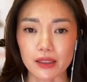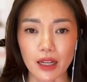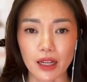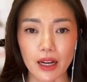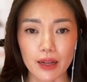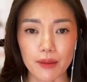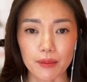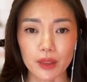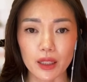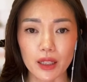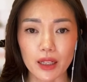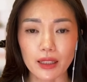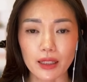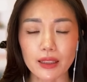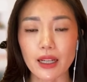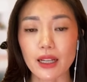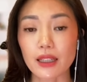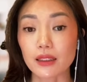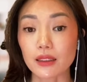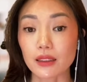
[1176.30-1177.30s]

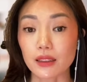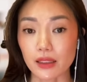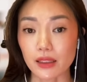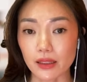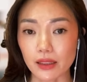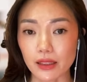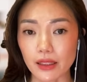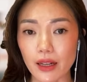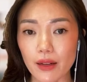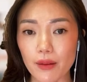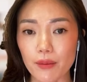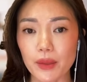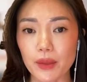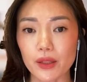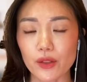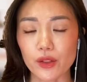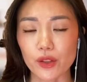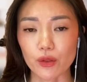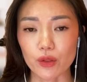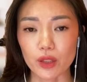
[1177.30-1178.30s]
Timeline and Elysium.
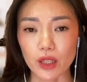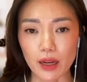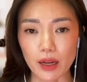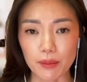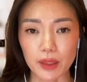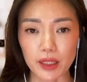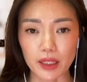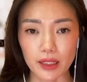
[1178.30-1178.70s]
So Timeline, I